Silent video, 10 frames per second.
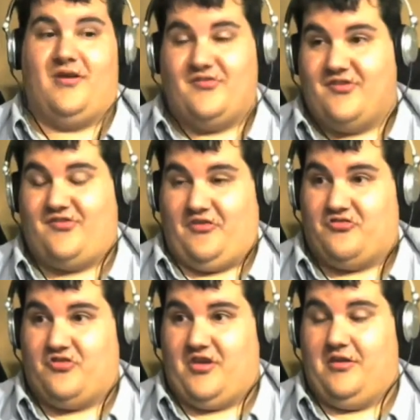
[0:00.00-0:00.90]
Riz,
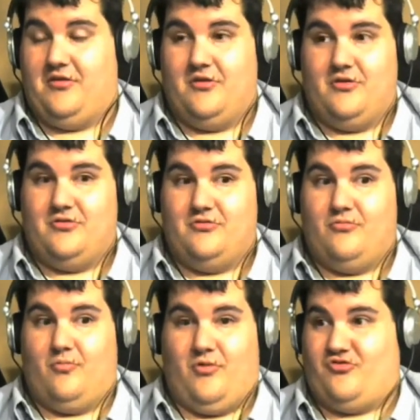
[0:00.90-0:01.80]
essentially
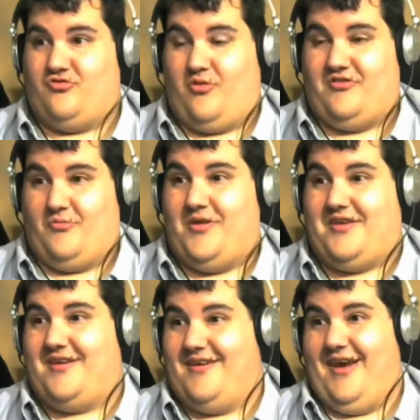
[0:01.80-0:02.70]
once or twice a
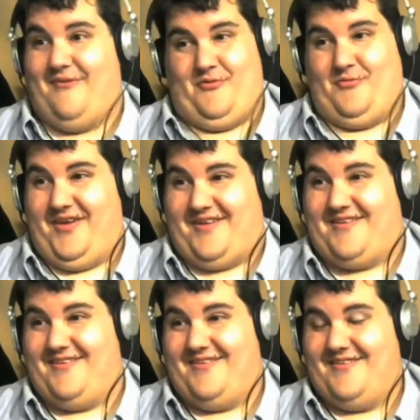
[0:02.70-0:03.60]
week every week.